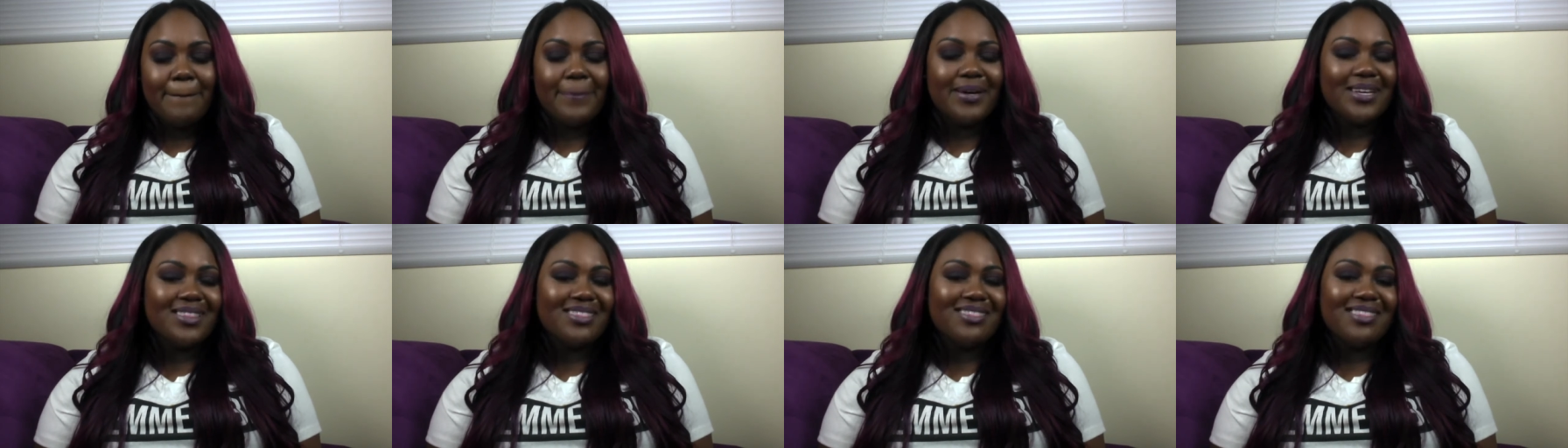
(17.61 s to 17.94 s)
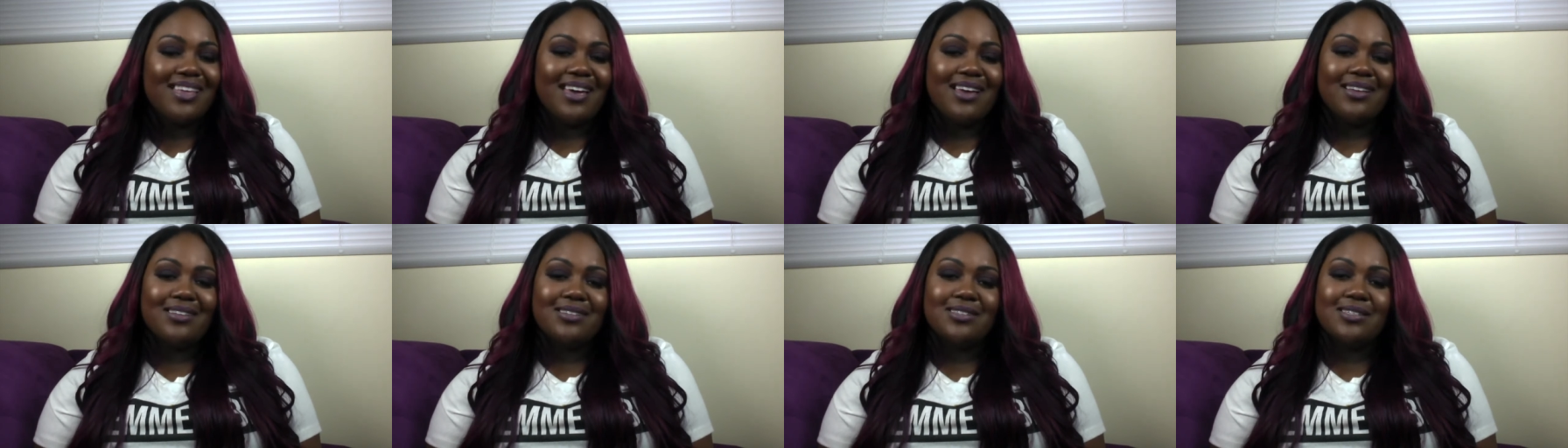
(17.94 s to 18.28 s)
but
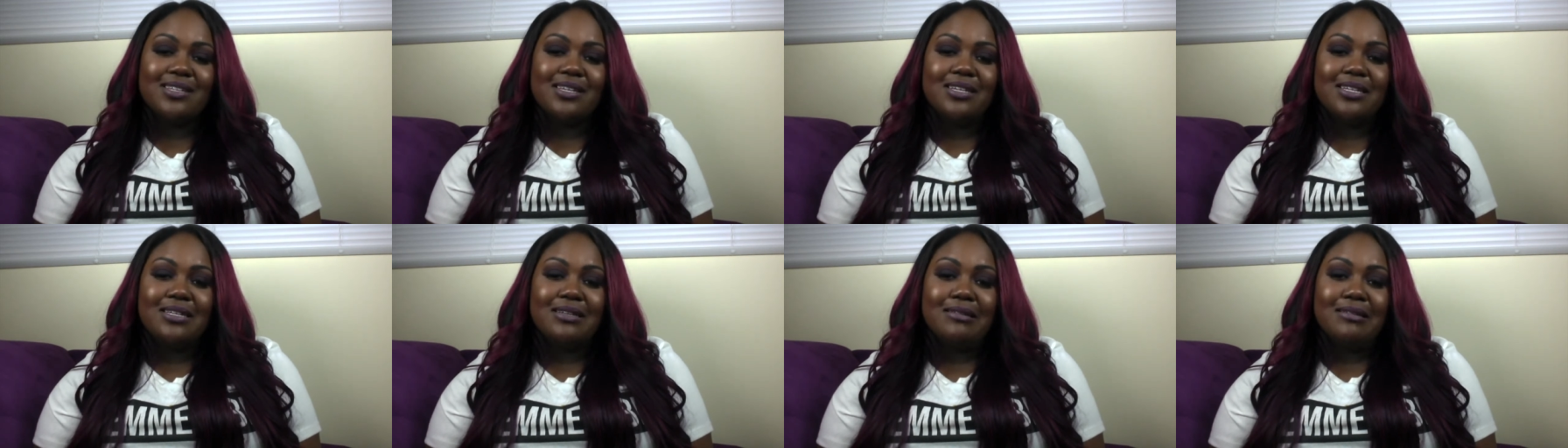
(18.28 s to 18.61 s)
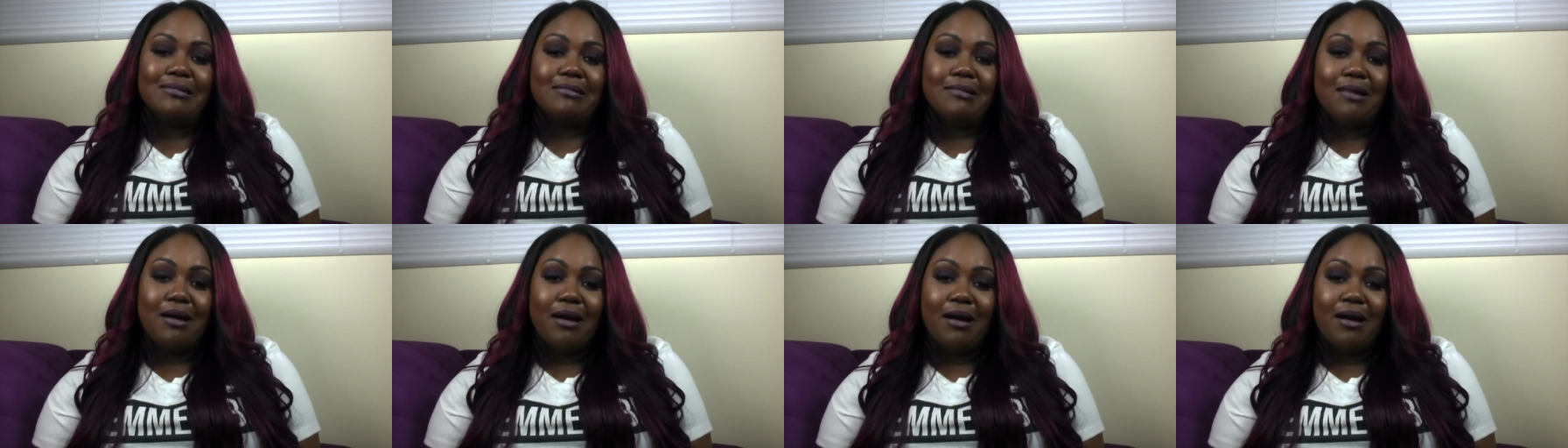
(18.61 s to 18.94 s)
that did
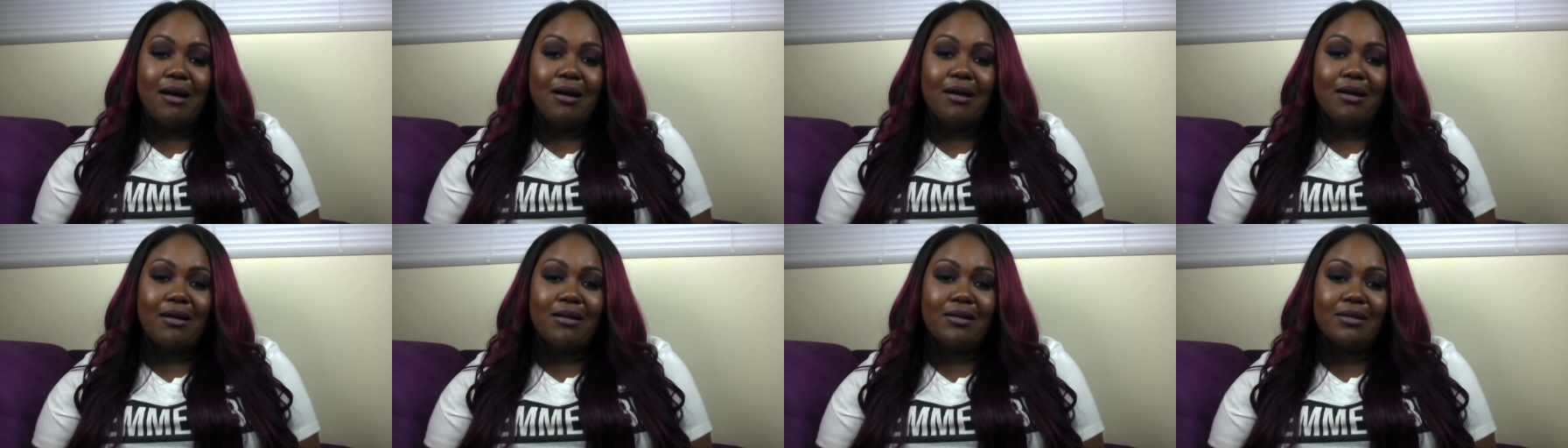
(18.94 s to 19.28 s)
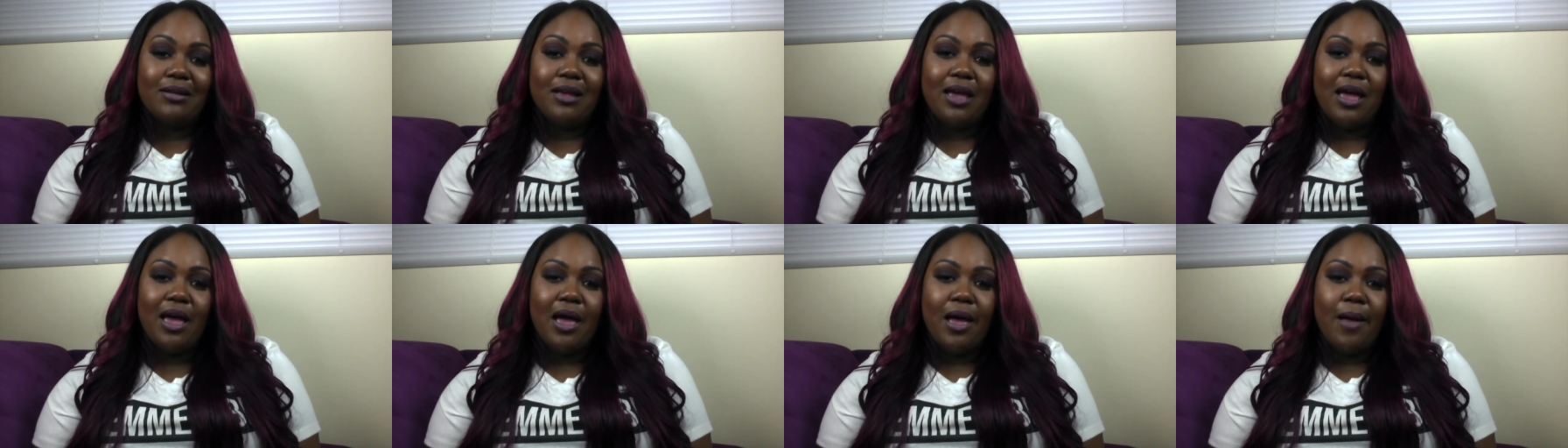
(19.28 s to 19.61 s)
not
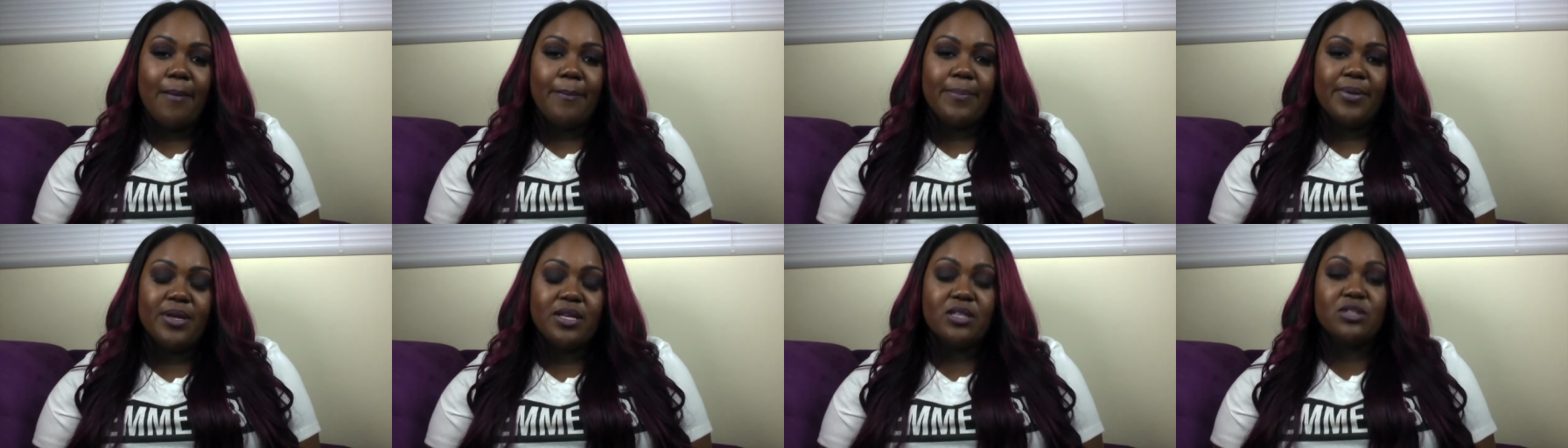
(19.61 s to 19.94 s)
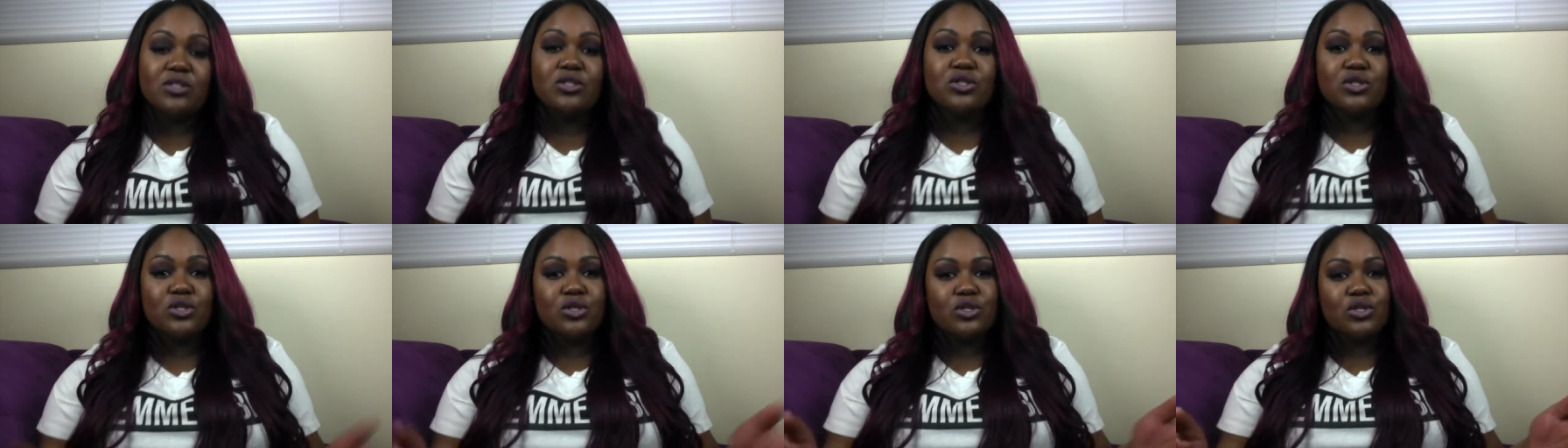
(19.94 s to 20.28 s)
happen.
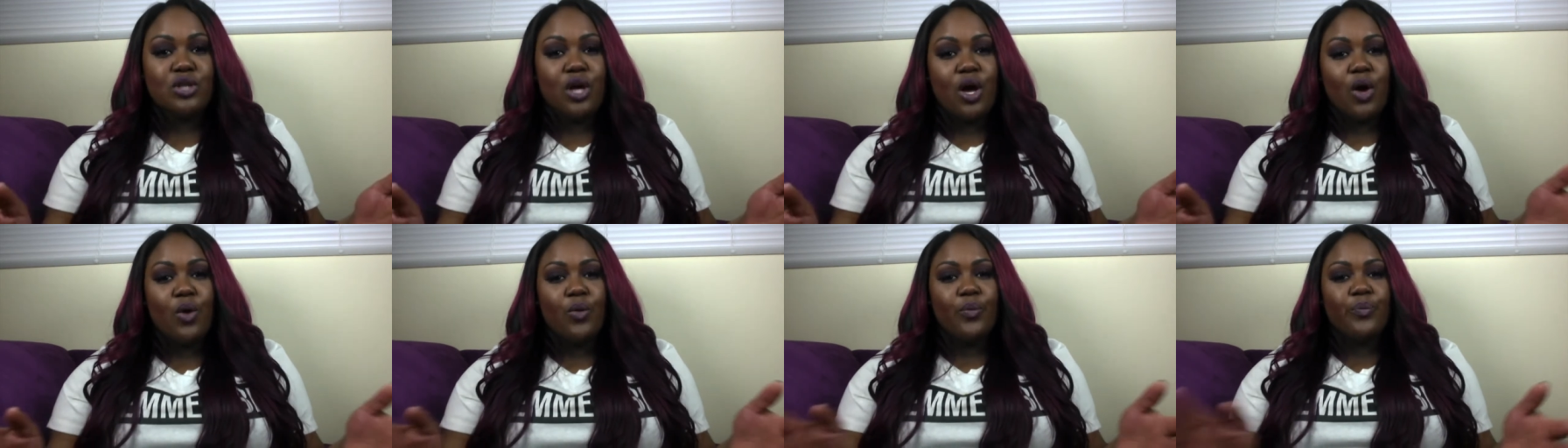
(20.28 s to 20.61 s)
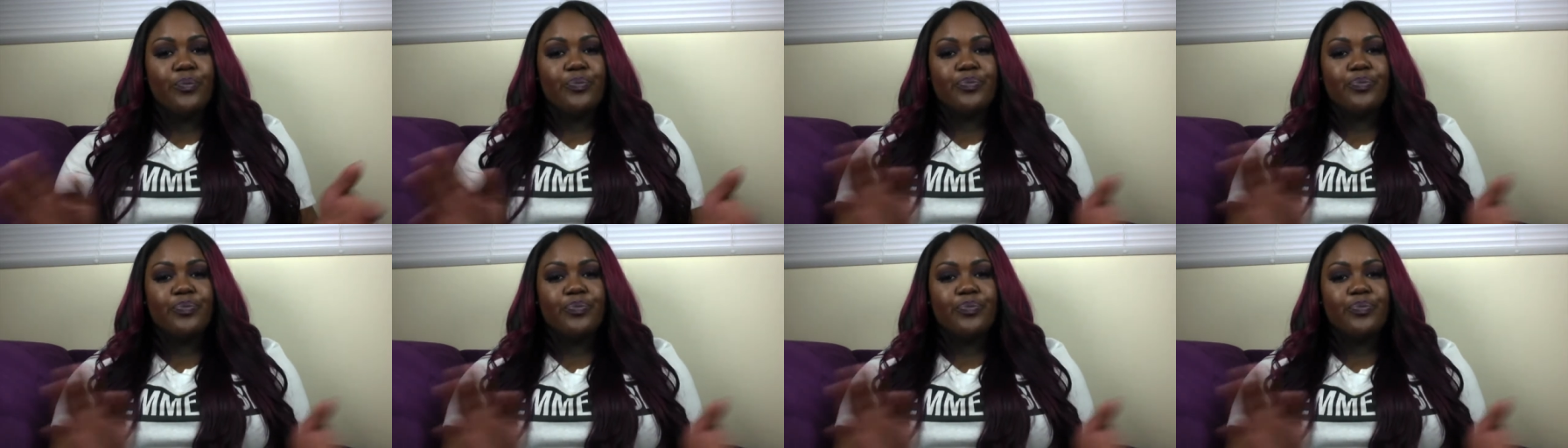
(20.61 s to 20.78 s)
So